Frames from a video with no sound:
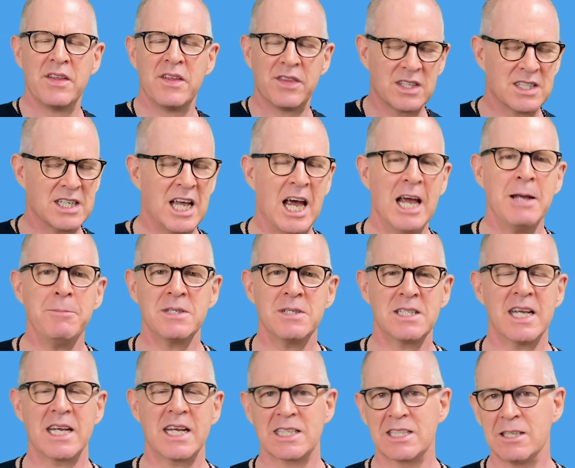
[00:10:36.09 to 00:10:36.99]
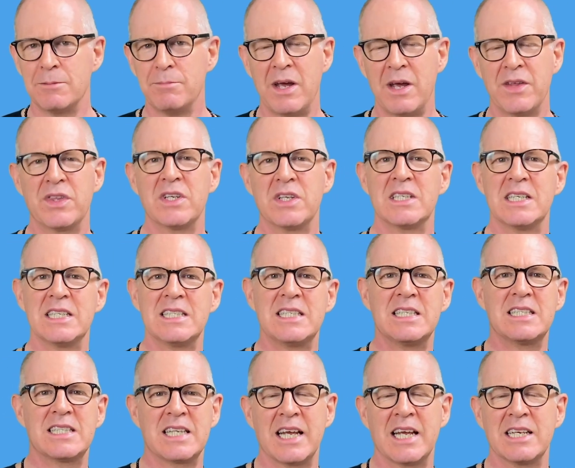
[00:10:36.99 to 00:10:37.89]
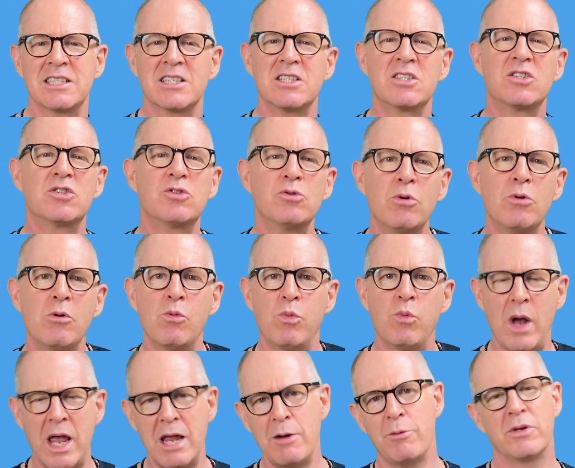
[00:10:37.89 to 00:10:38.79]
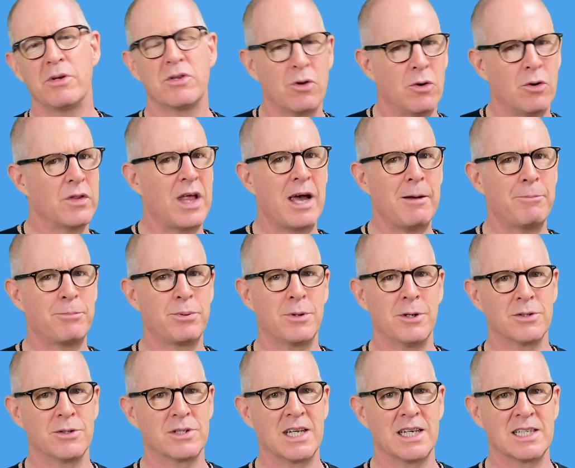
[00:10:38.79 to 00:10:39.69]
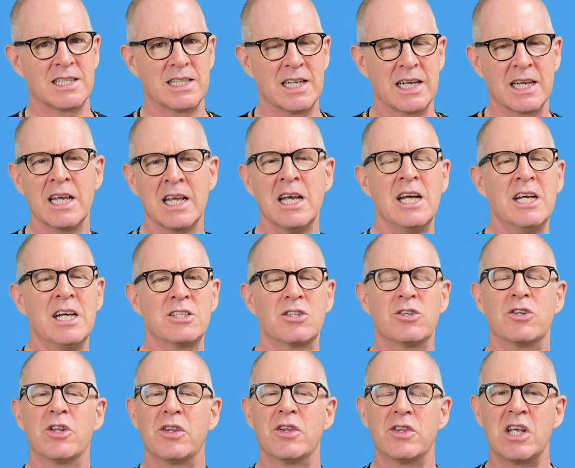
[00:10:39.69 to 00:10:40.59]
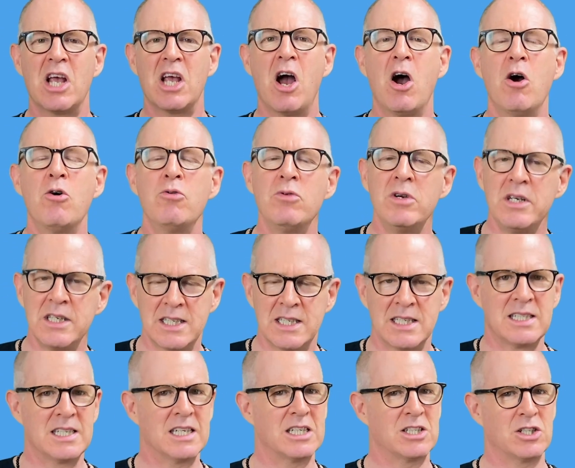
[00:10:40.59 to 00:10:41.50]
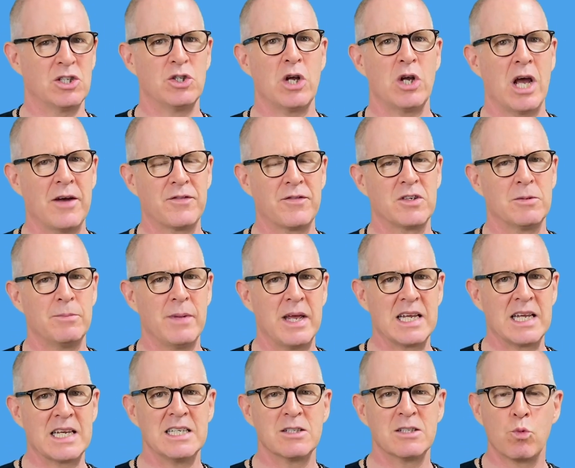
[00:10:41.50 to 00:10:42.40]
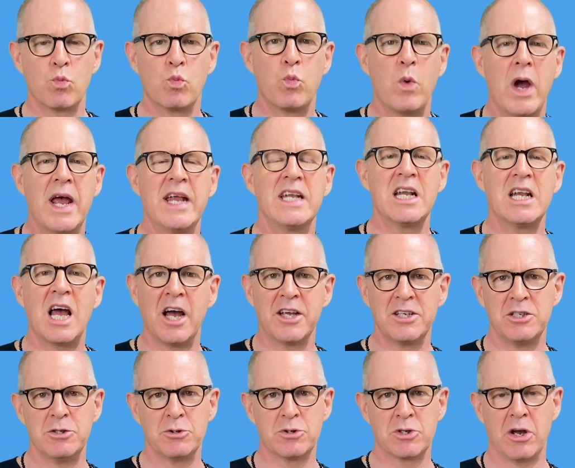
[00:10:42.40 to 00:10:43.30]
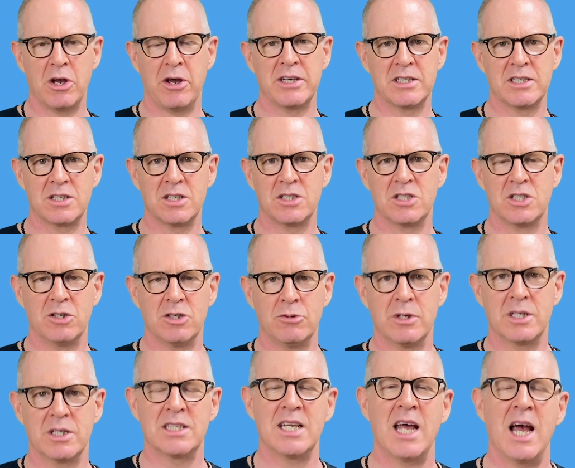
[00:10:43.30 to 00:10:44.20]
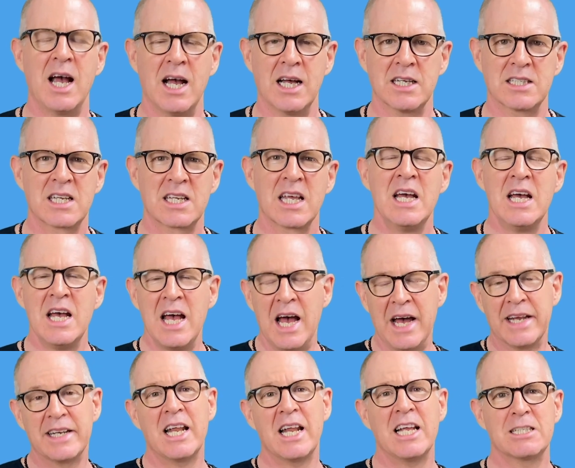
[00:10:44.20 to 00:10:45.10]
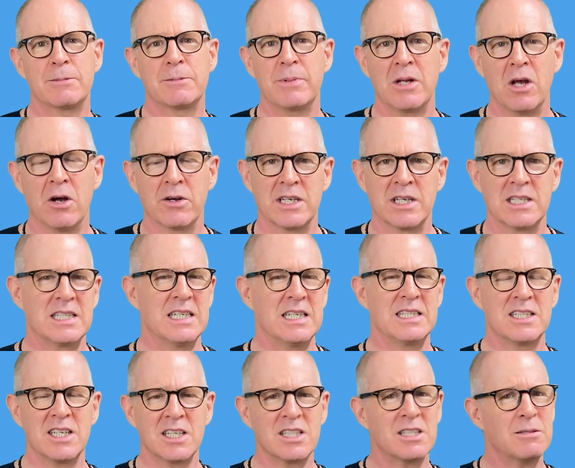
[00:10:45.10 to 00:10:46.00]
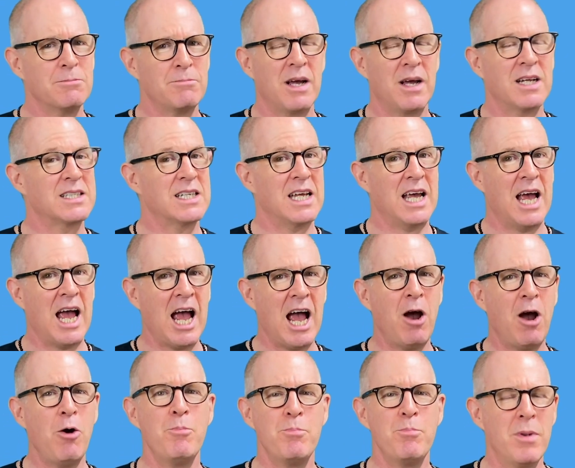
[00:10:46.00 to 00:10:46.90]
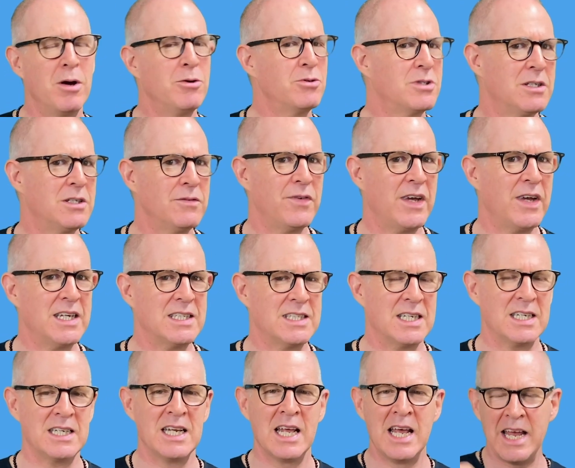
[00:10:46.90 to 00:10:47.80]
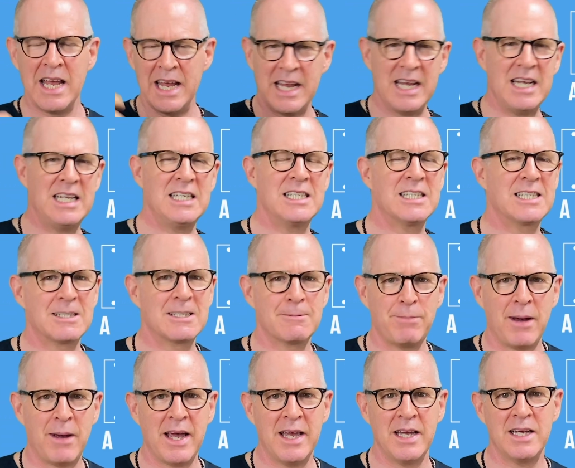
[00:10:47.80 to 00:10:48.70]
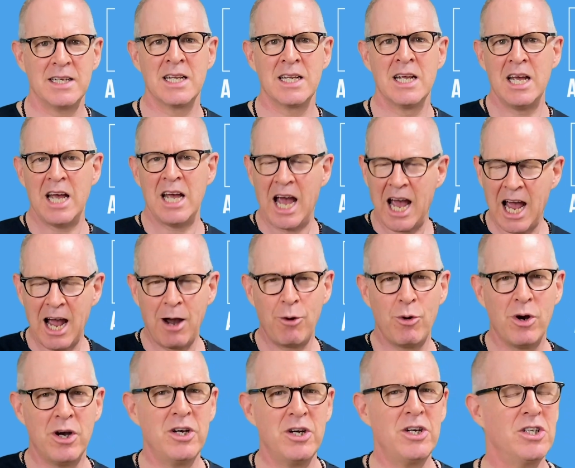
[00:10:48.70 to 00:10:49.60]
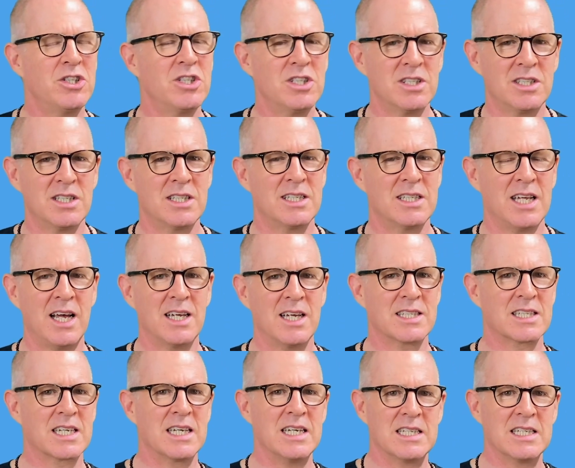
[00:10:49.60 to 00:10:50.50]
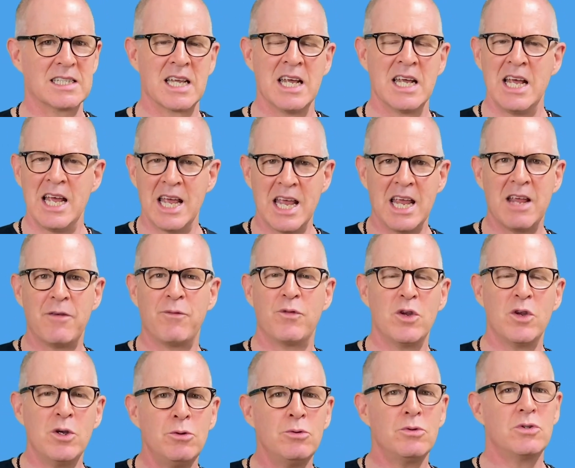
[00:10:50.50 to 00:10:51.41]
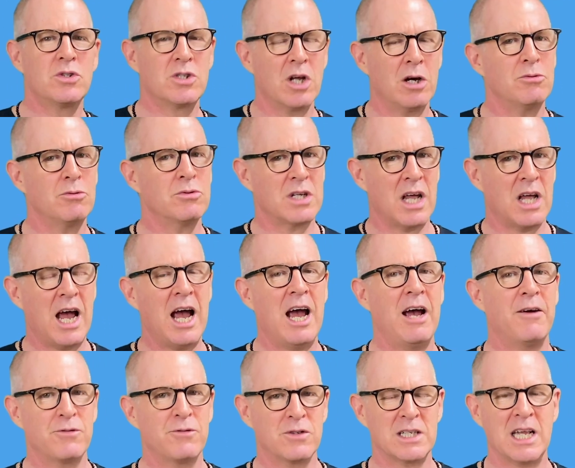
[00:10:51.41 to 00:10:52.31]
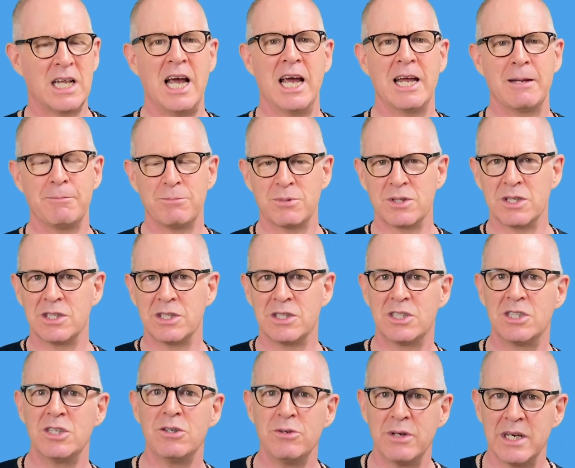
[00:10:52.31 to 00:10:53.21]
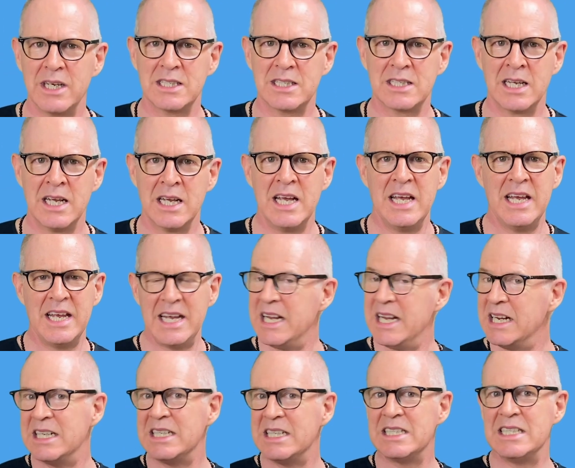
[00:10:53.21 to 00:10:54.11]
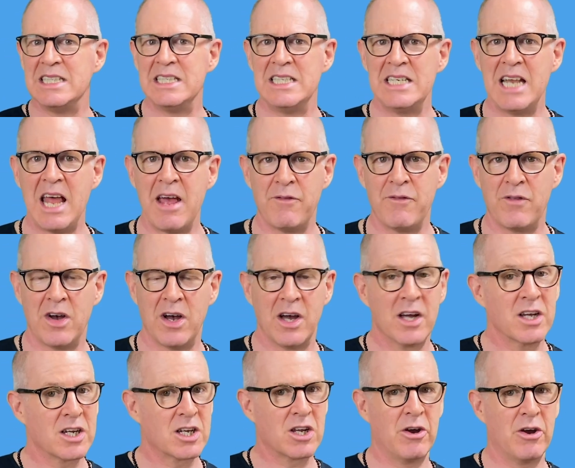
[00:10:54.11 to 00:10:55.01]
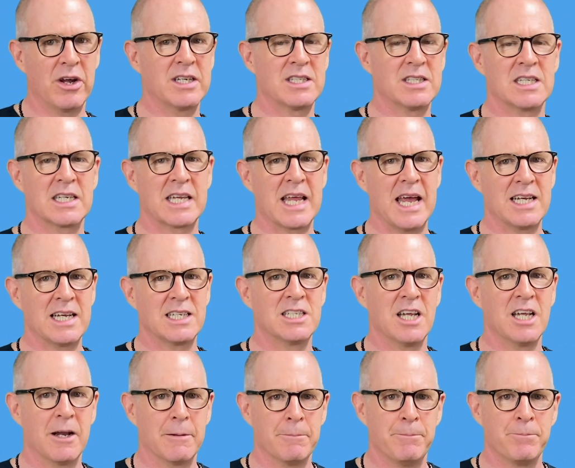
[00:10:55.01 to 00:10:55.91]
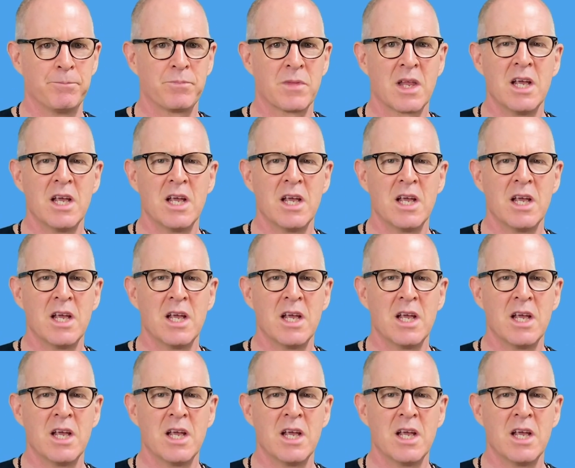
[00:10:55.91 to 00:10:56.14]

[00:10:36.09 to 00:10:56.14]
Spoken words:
The time sector method is designed to do away with all that processing so that the only decision you have to make is when are you going to do a task. And let's be honest, it doesn't matter how motivated, inspired, how urgent a task is. If you don't have time to do it, it is never going to get done.